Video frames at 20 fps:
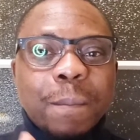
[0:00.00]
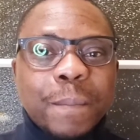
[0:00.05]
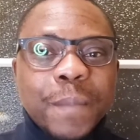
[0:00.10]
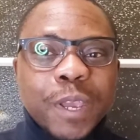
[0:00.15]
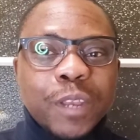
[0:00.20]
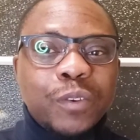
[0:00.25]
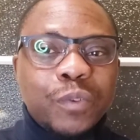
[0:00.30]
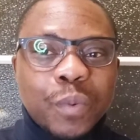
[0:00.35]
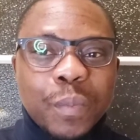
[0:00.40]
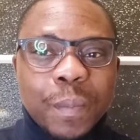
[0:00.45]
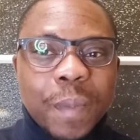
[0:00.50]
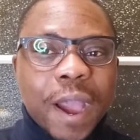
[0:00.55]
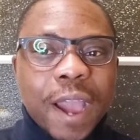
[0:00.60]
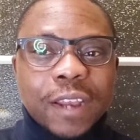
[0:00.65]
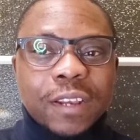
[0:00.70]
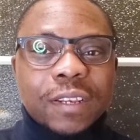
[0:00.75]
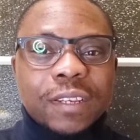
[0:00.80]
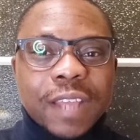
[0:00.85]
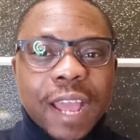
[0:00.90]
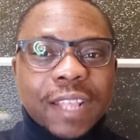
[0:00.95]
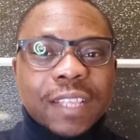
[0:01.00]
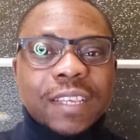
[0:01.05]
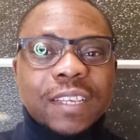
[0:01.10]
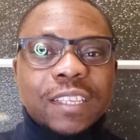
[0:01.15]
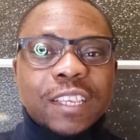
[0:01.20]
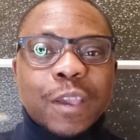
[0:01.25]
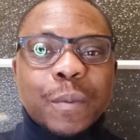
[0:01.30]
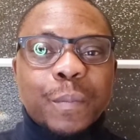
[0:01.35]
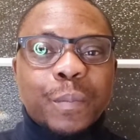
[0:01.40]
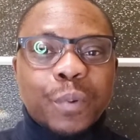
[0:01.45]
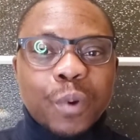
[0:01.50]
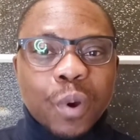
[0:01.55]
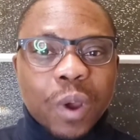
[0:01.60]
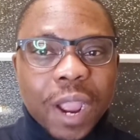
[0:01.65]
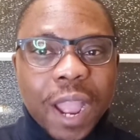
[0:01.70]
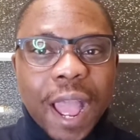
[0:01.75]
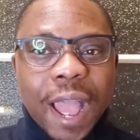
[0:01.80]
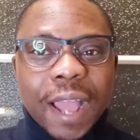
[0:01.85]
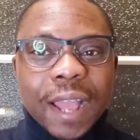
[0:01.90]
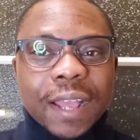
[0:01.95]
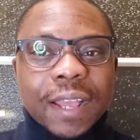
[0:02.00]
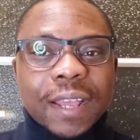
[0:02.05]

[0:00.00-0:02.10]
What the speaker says: middleman, that is a broker.